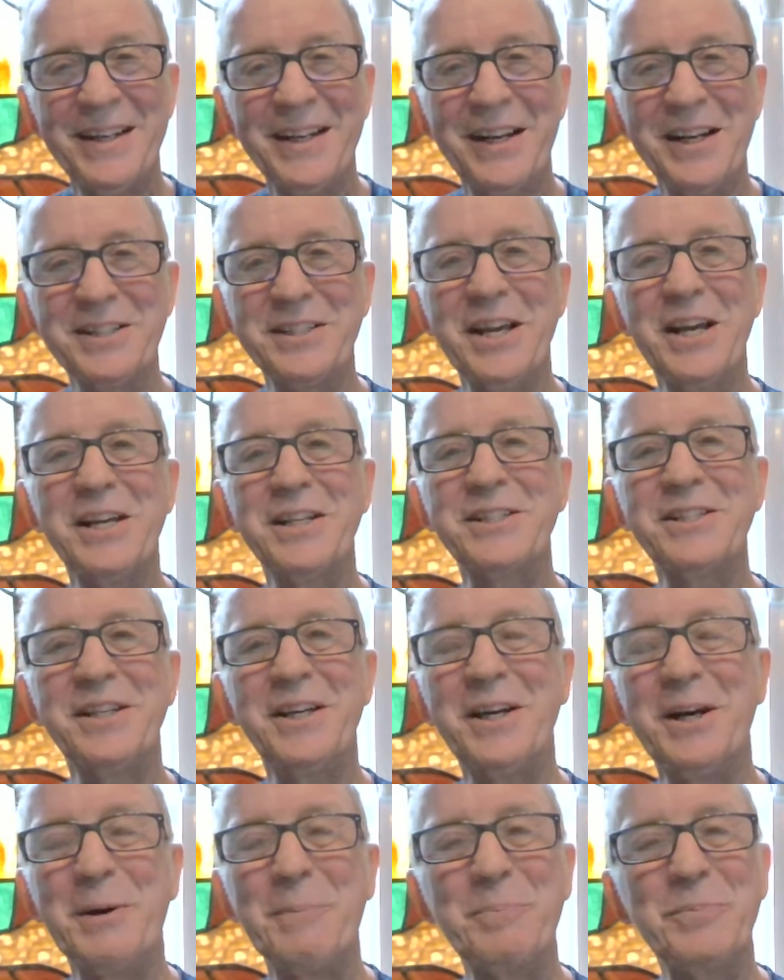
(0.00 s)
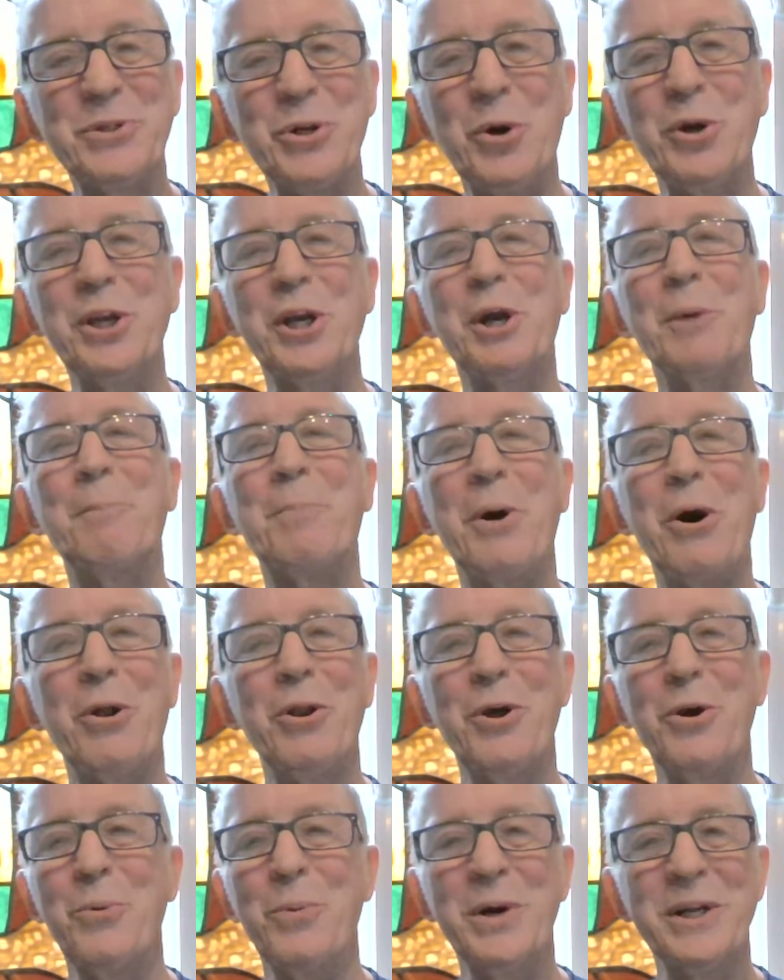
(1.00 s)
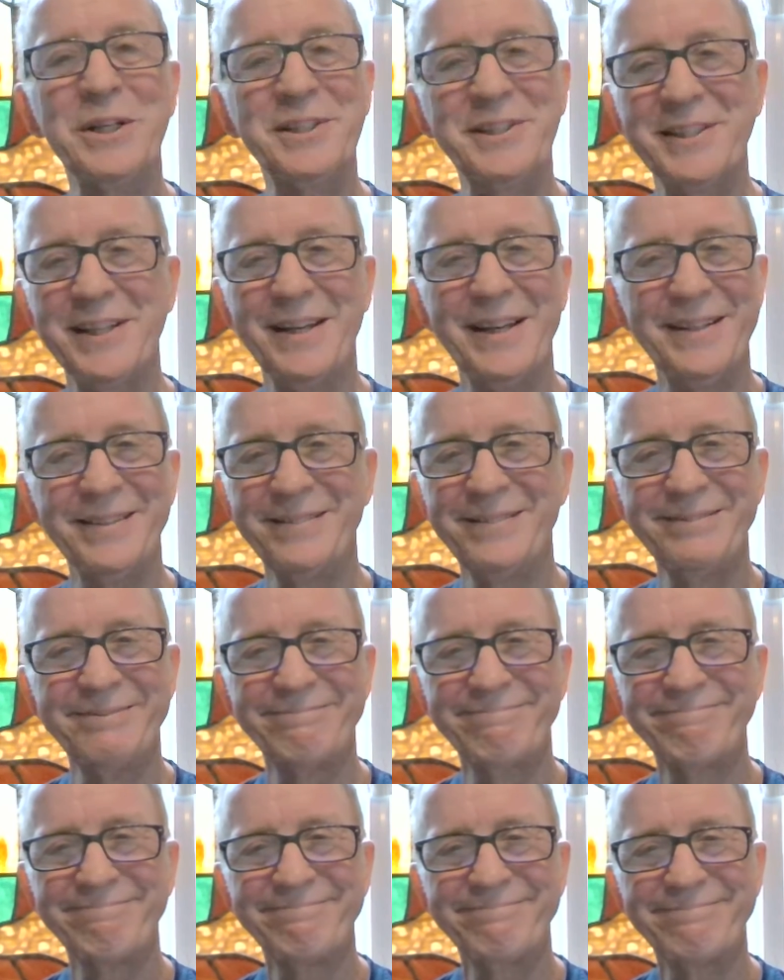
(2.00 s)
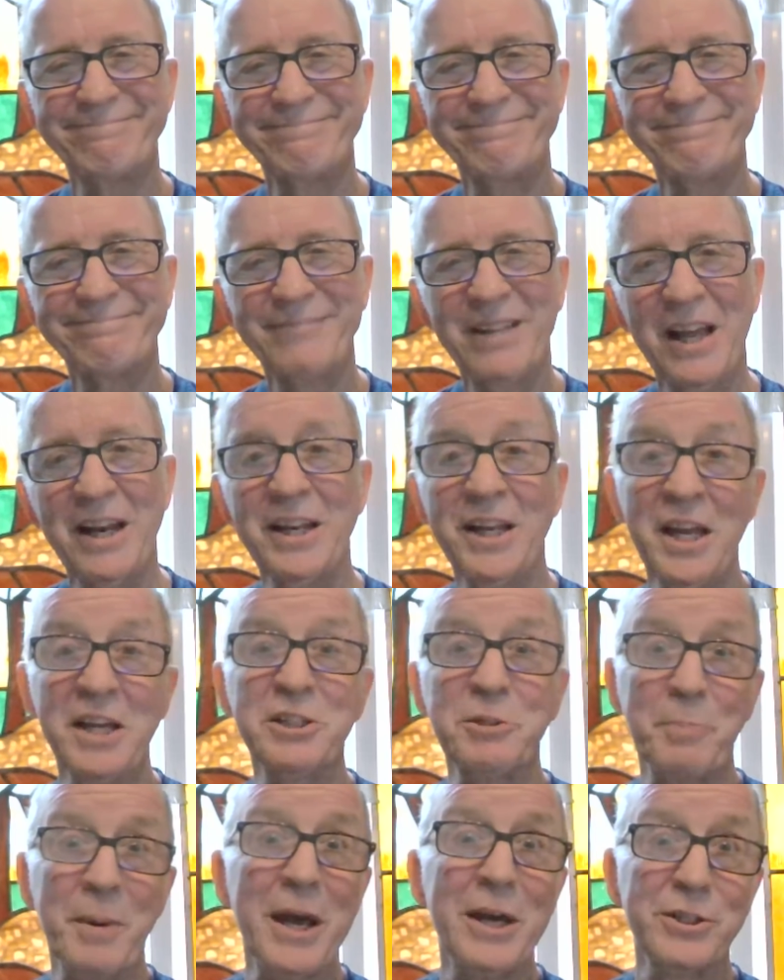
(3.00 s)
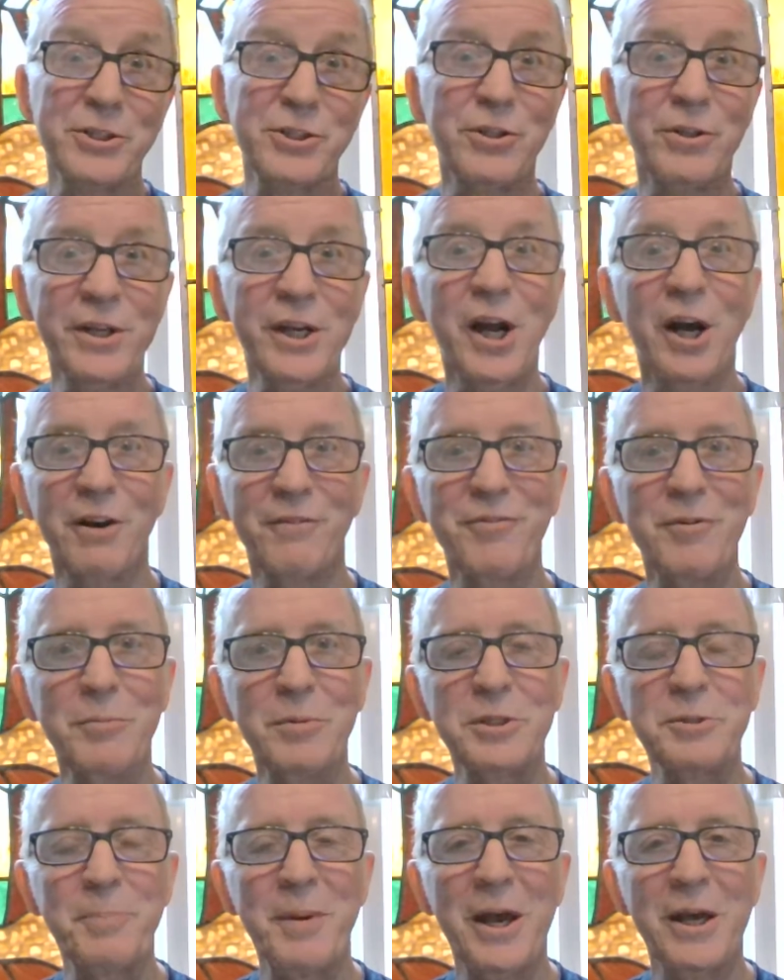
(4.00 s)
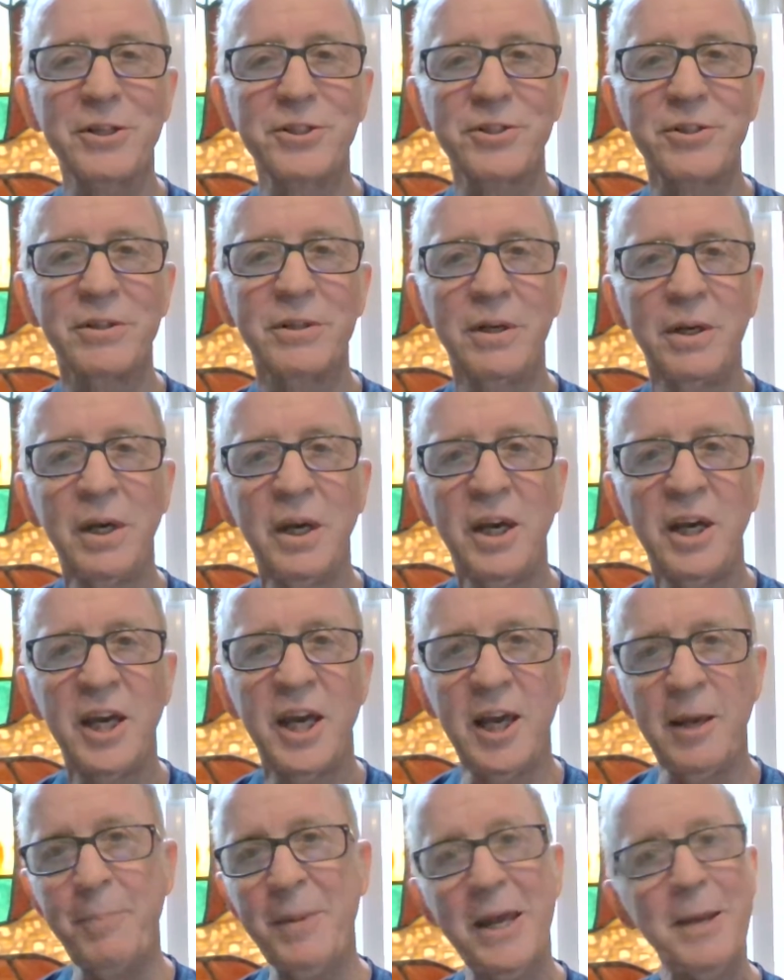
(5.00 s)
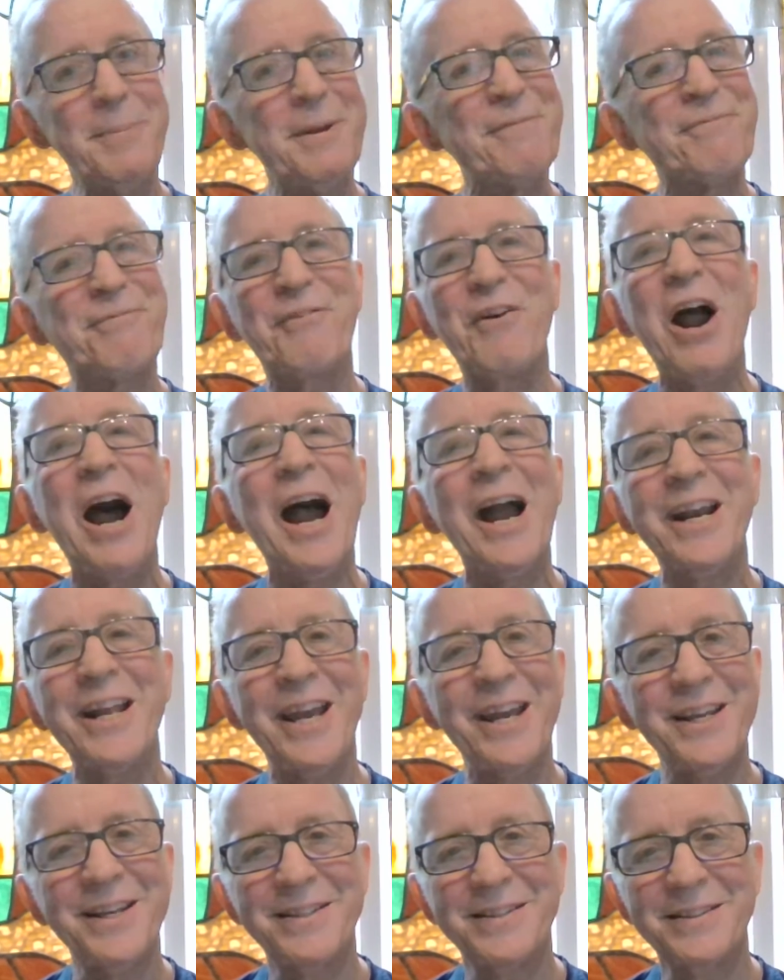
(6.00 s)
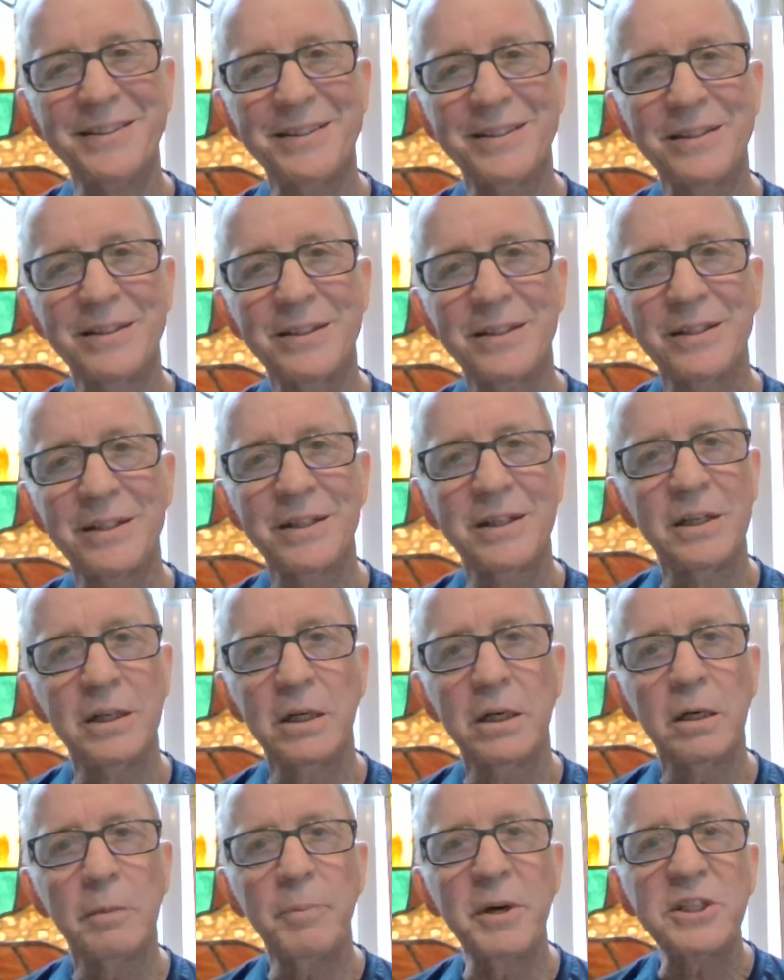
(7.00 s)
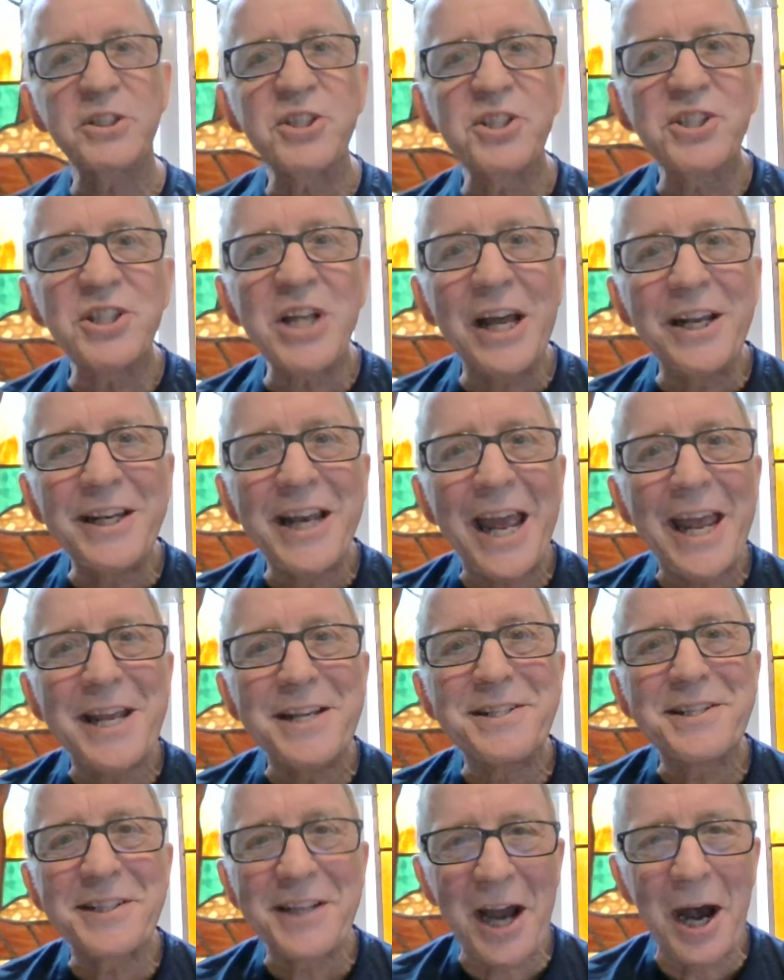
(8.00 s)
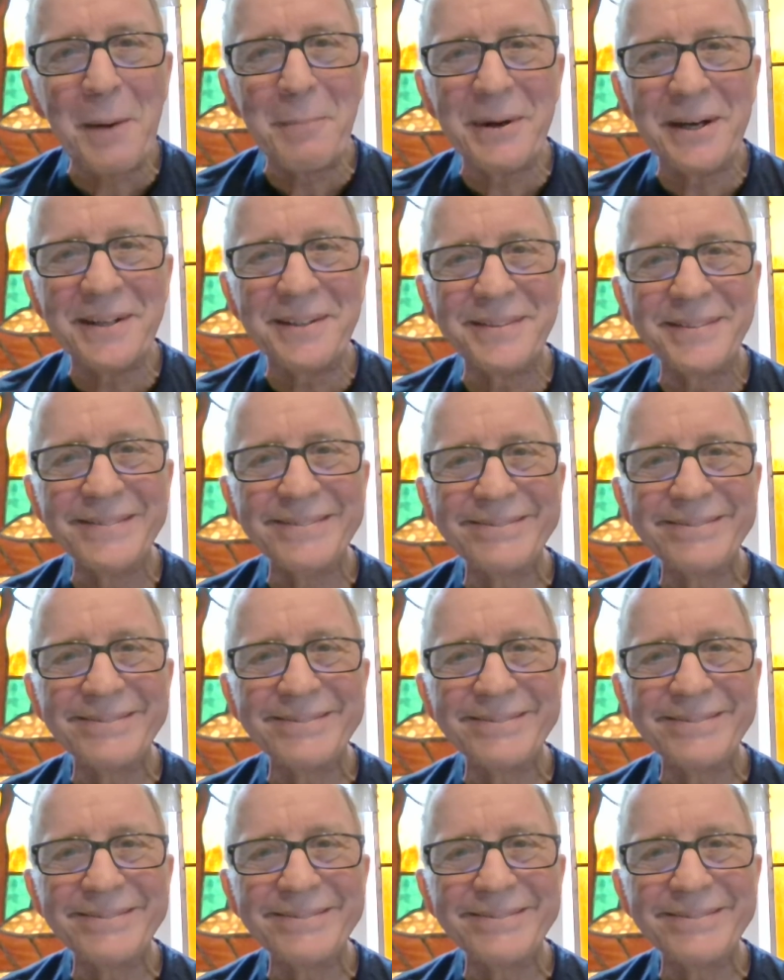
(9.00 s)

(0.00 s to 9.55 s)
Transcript: Because as Tony Campolo once said, I mean, his pastor, he got it from his pastor. It may be Friday, but Sunday's coming.